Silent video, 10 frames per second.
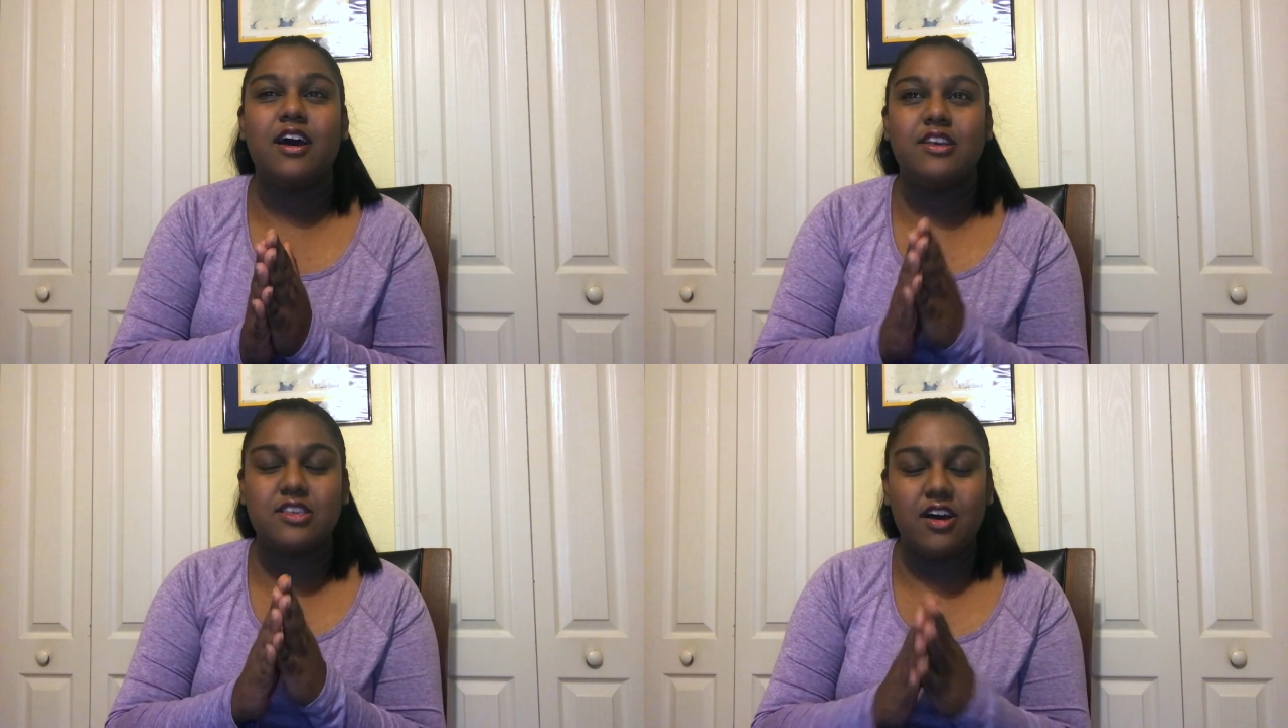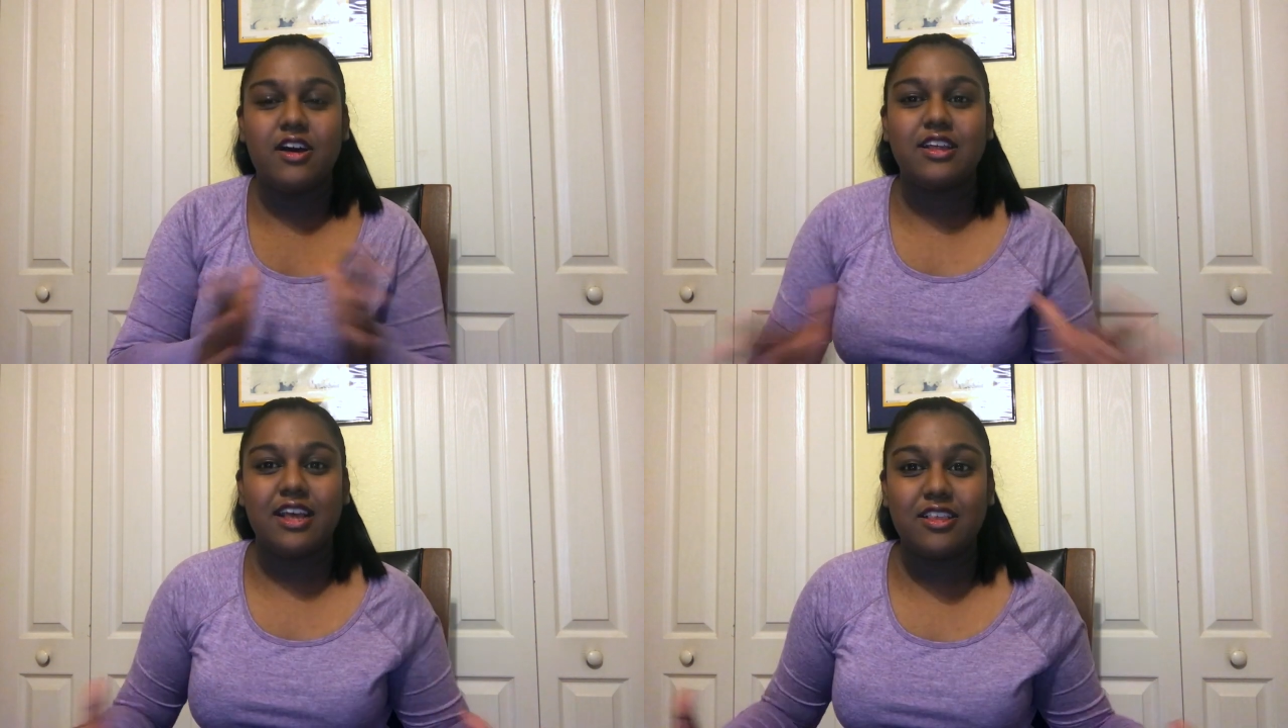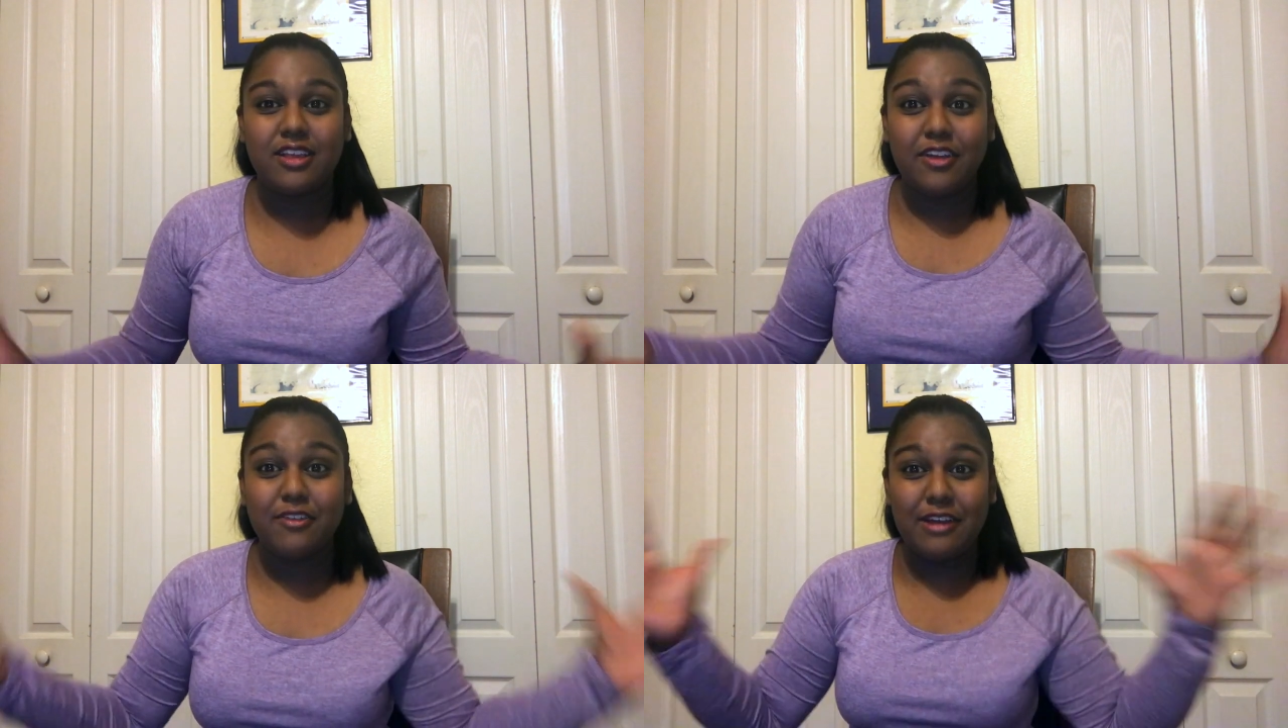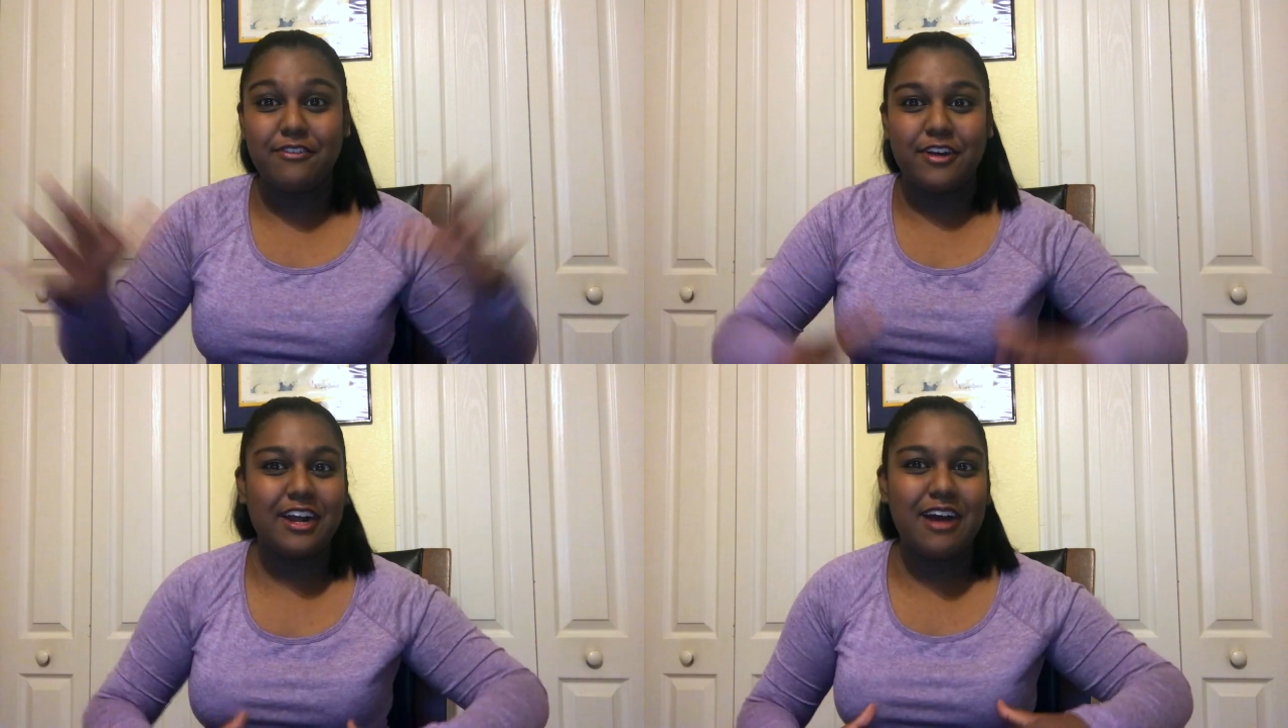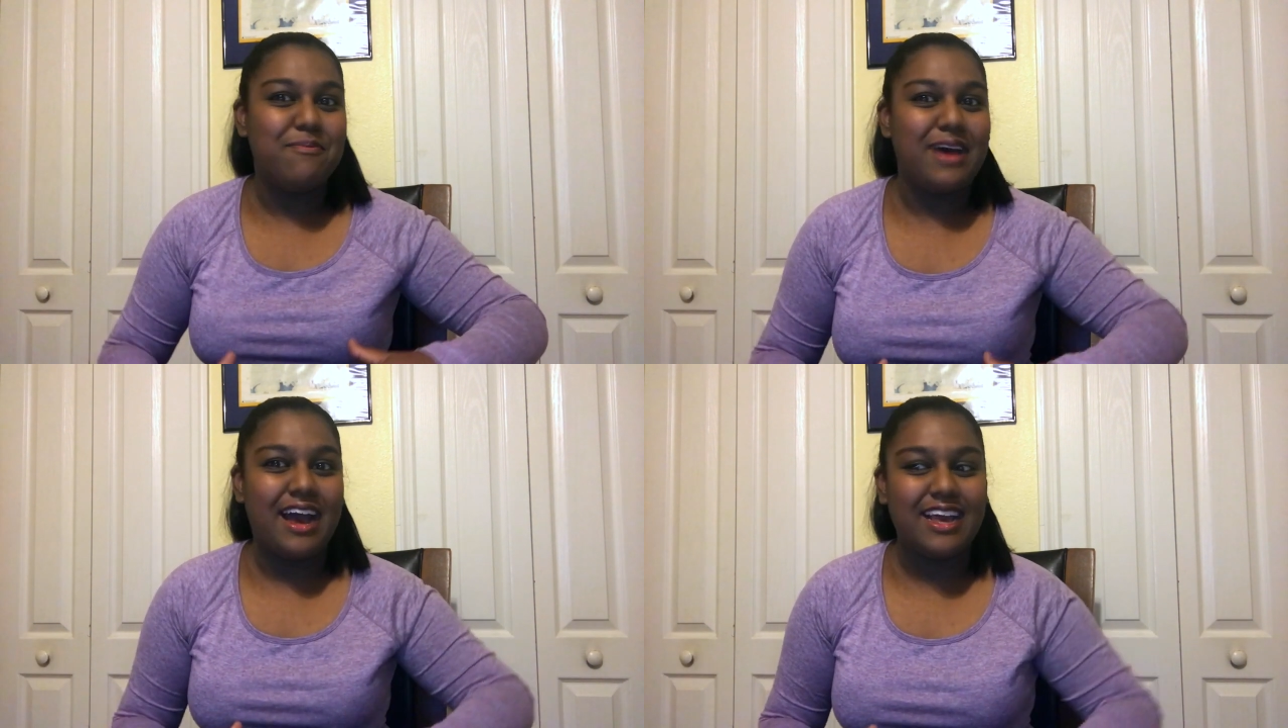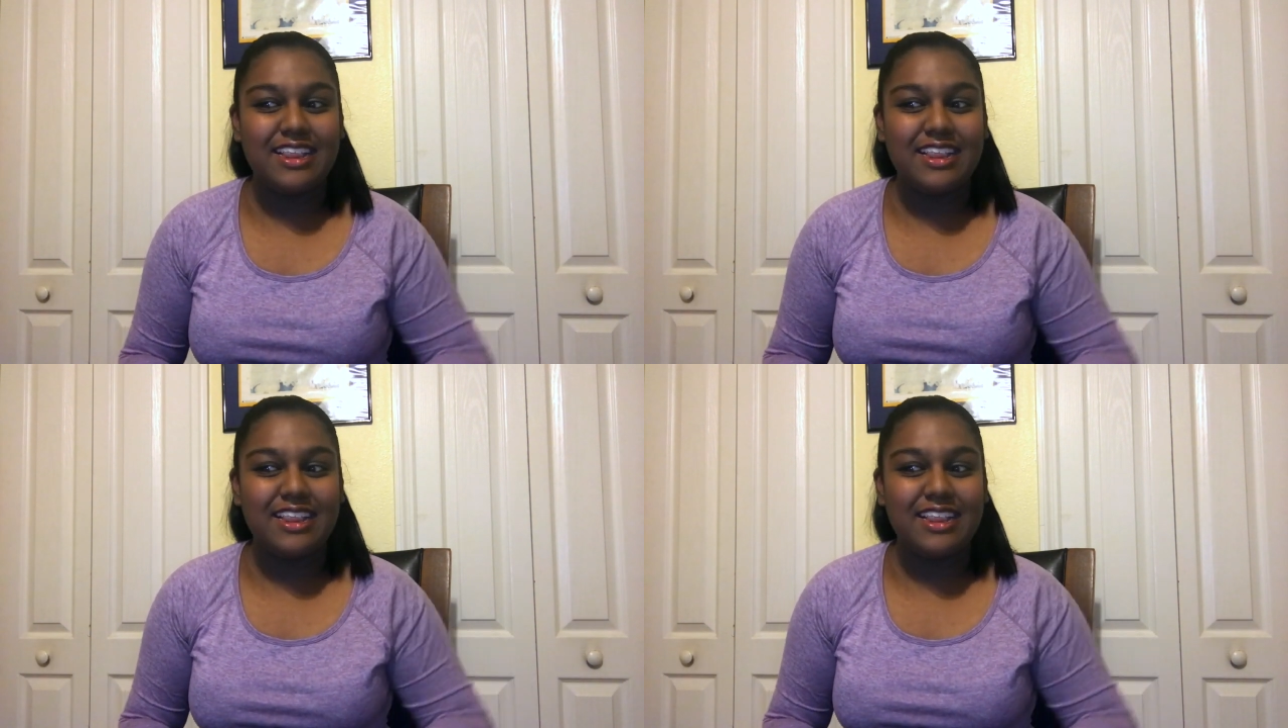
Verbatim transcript: a song that's like great for a comeback.